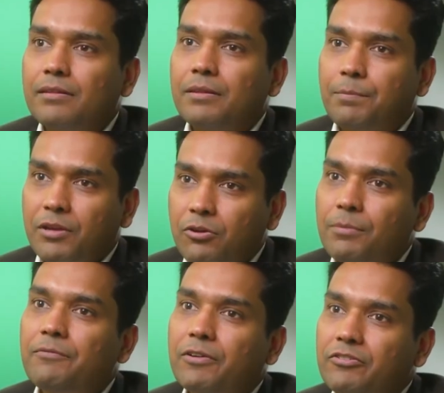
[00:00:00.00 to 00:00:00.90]
The
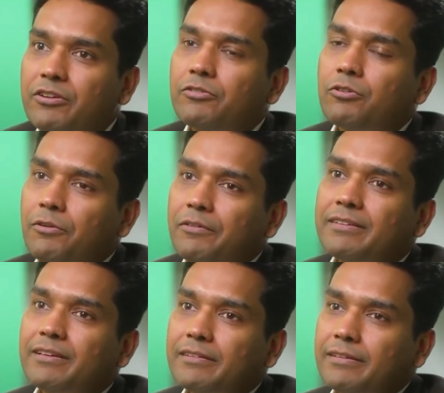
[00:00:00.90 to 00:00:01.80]
procurement function is always
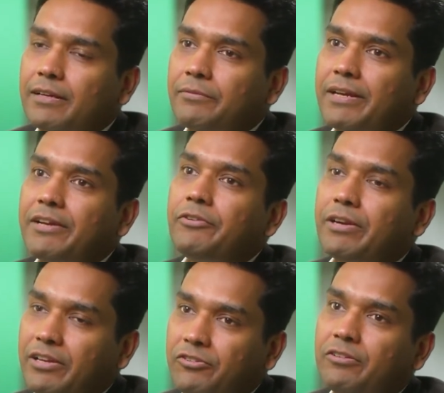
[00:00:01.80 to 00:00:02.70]
considered very
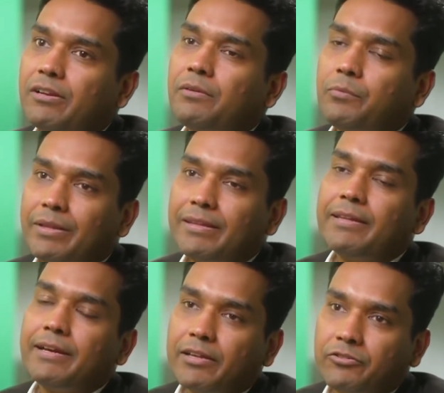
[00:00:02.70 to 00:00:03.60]
traditional within
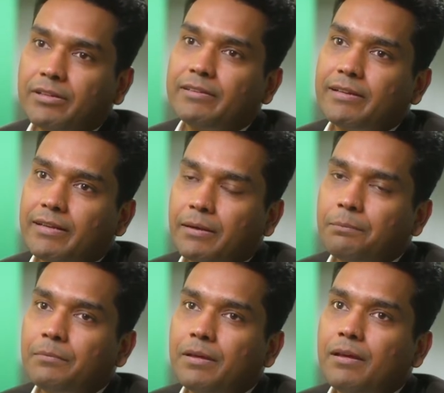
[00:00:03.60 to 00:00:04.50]
the industrial
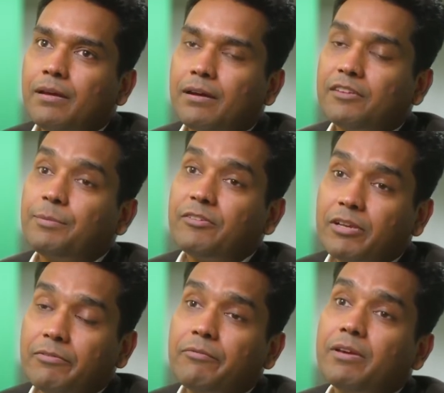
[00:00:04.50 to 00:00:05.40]
setup,
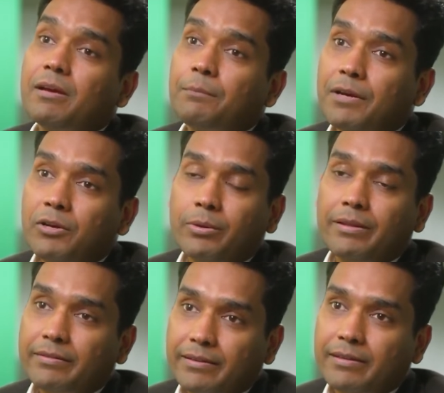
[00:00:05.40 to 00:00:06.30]
especially when we compare to
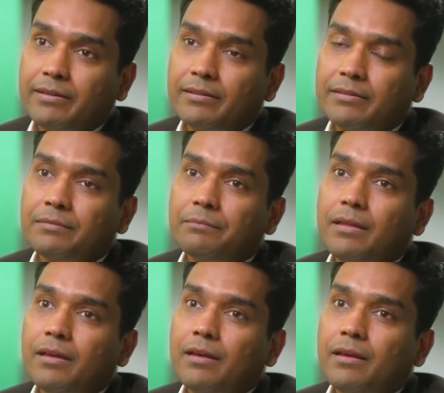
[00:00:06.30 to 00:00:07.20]
other sectors.
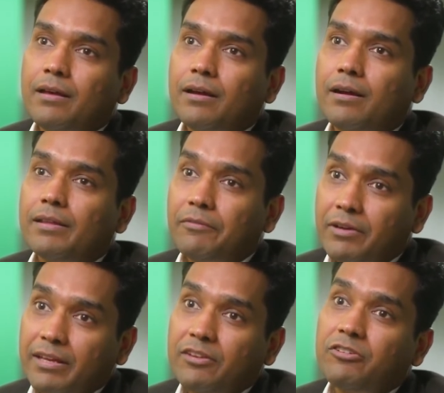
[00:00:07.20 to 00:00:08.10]
They were
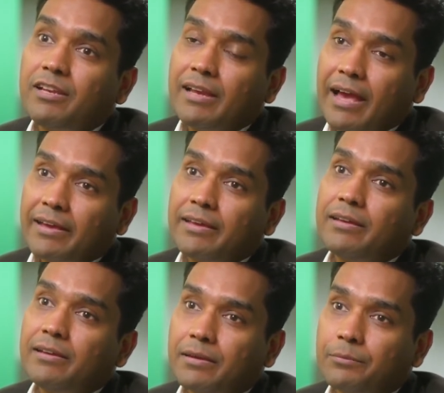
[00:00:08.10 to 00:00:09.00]
initially lacking
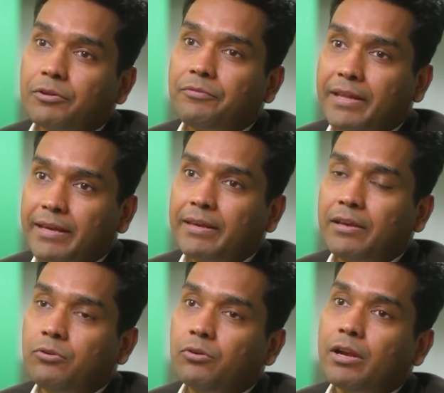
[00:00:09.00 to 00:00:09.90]
in terms of tech
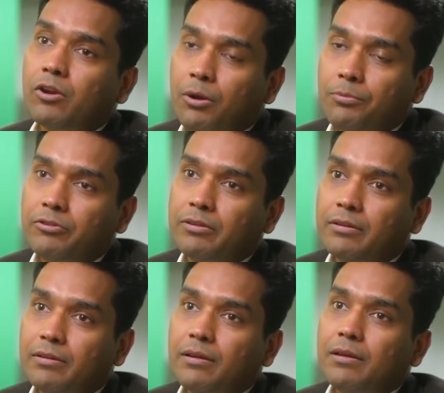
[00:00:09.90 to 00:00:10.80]
and tool
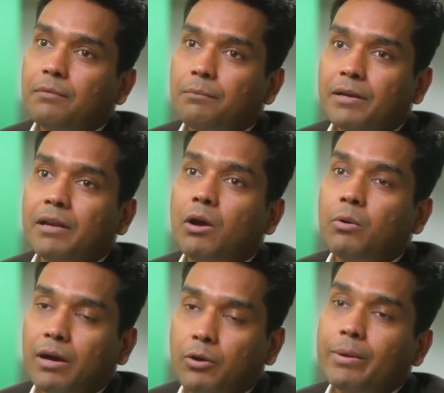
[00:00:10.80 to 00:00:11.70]
adoption, but now
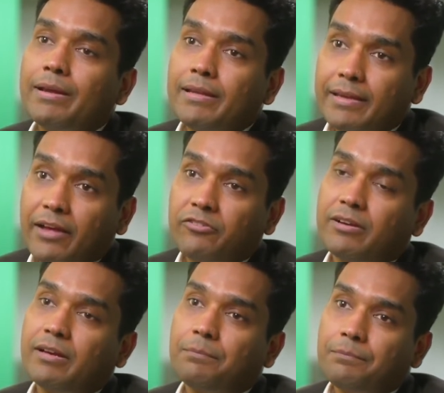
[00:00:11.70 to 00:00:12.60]
are quickly
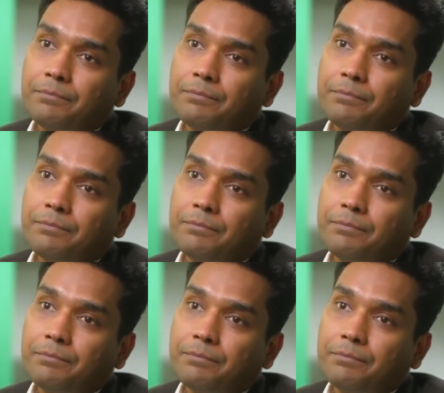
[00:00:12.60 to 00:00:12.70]
catching up.